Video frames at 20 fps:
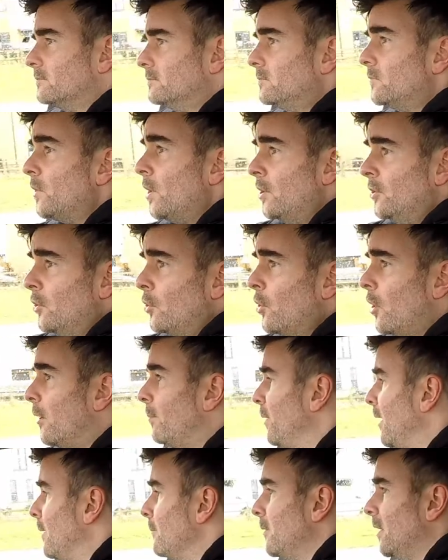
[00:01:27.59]
and you've got a bit of
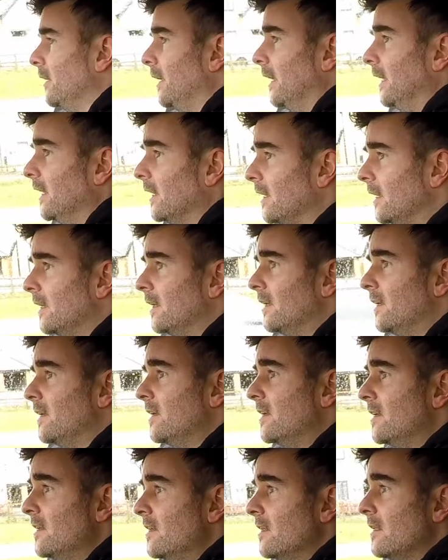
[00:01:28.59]
money,
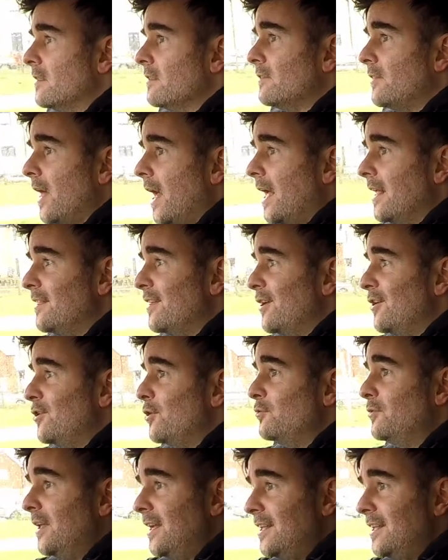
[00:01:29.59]
then you need to